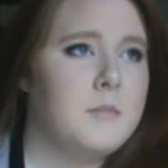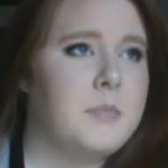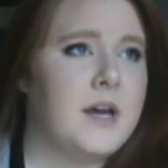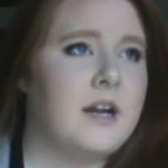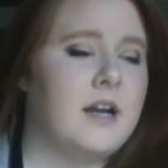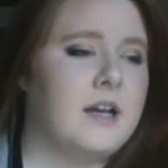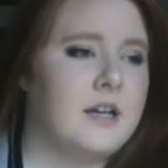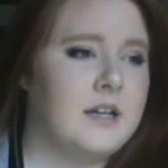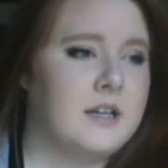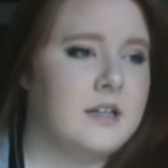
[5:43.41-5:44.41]
But,
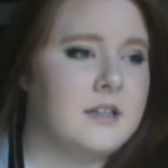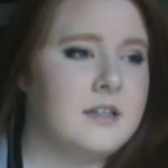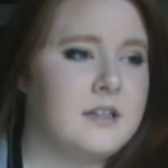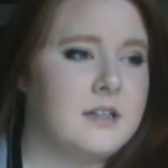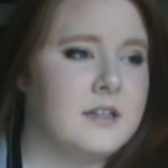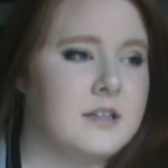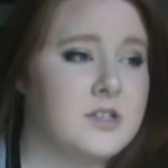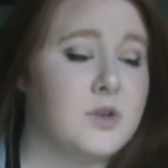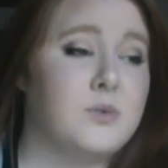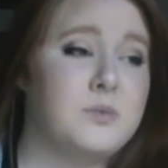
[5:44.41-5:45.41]

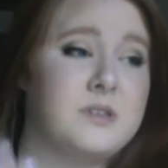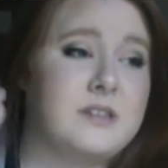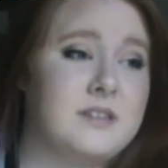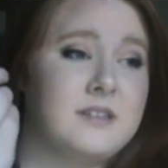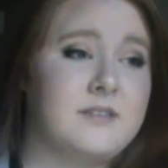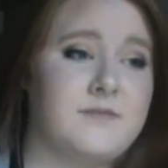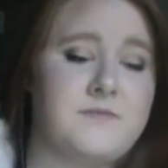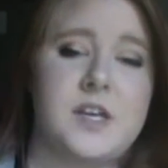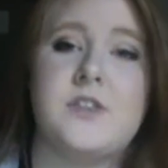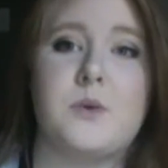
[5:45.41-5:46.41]
so
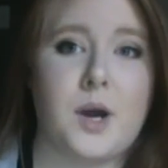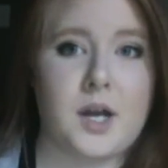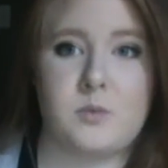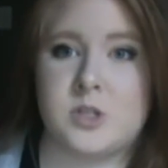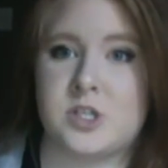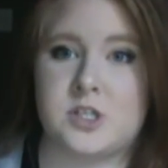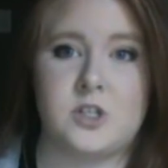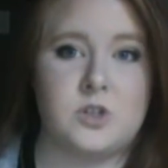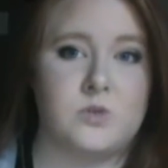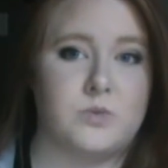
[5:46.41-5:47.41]
5th grade was
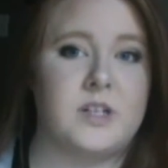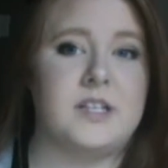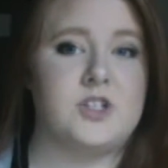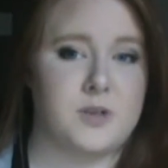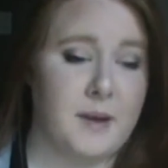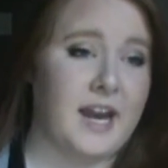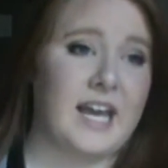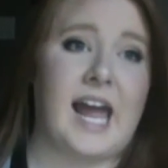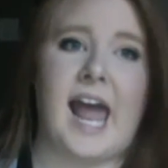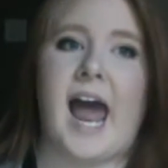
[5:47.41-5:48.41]
still really
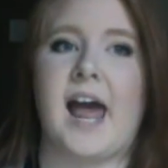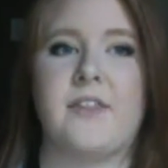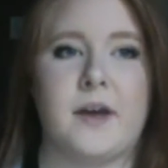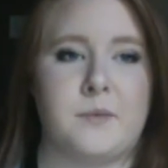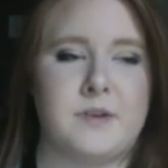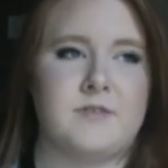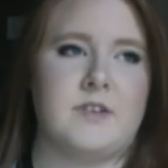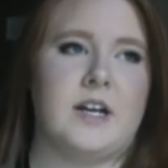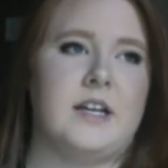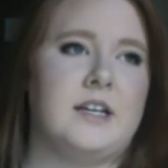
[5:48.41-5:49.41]
traumatic. I had that one
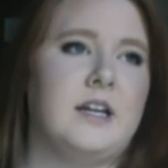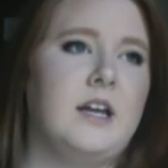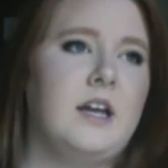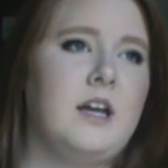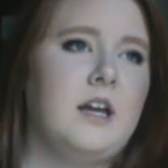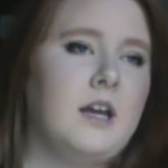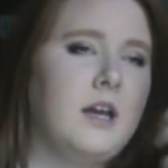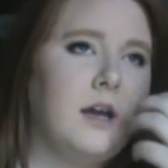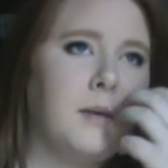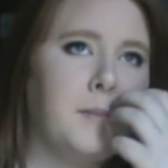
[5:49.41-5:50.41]
friend,
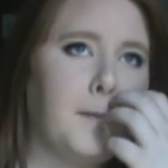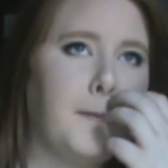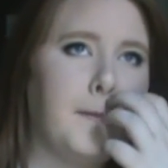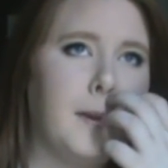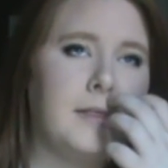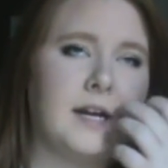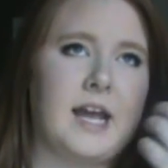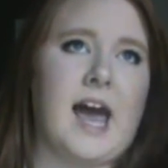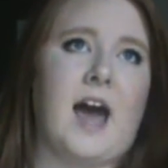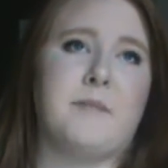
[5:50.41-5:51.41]
and then I
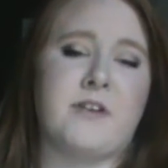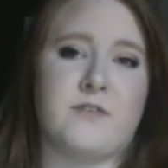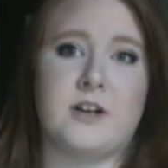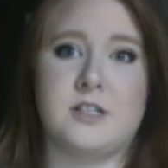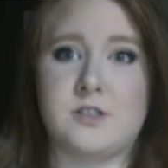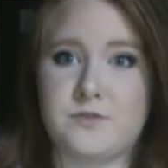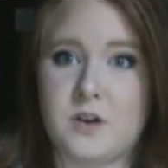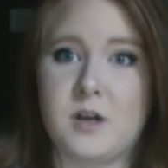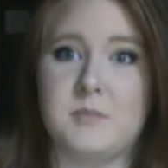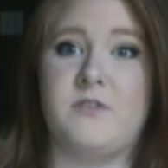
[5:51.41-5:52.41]
had my friends
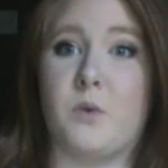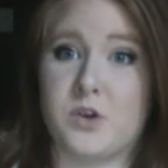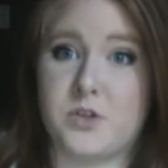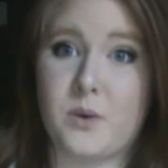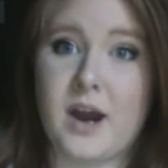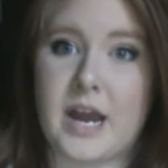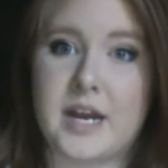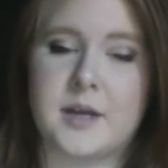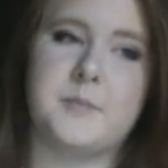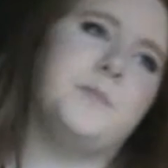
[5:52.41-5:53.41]
from 4th
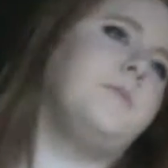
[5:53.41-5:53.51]
grade.